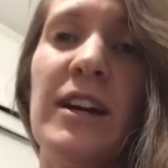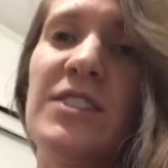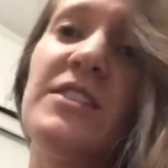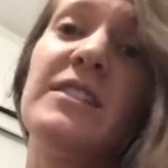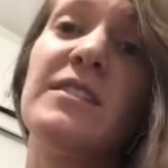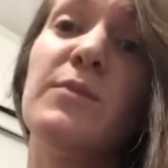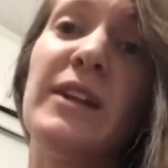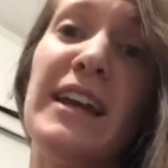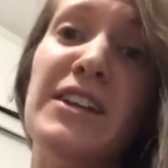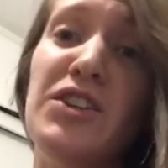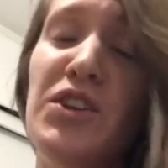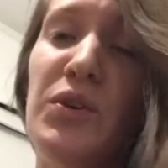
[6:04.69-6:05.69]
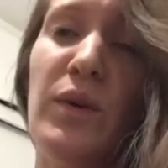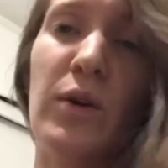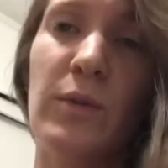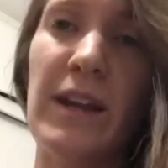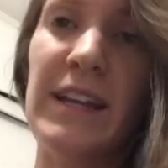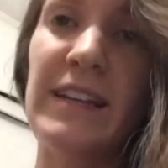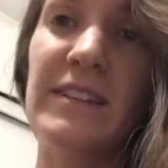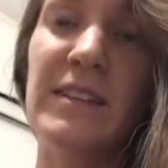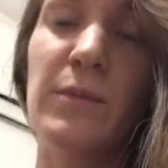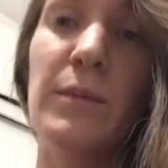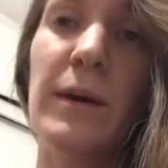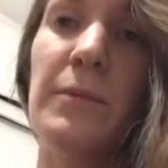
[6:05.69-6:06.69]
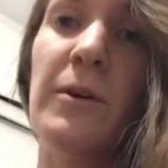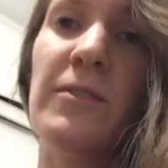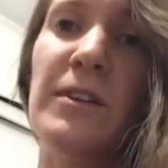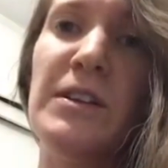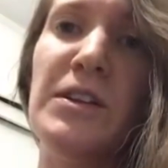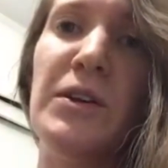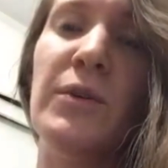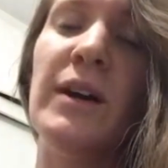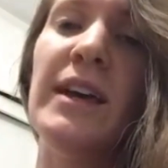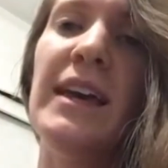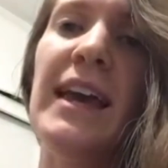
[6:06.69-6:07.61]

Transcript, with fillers: actually someone I knew already and someone my boyfriend knew.